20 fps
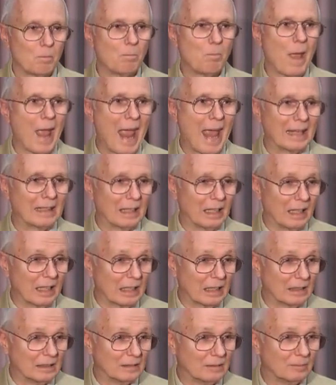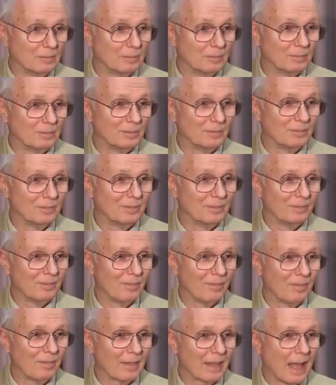Badly.
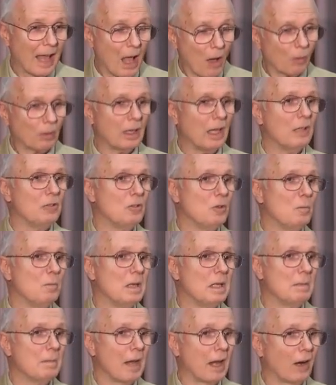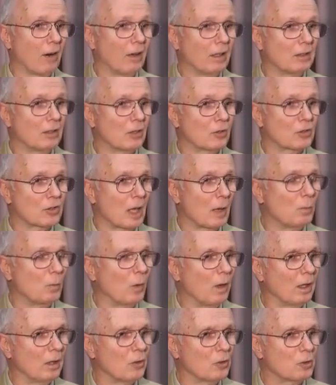How can you be married to
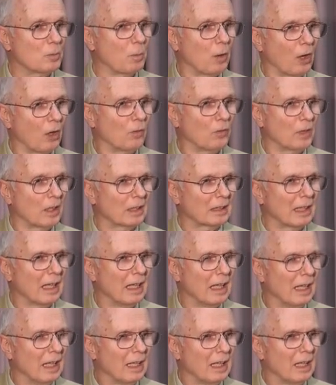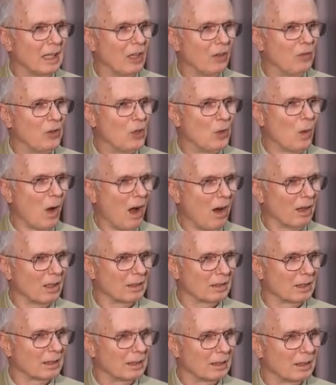someone who's perfect if you aren't?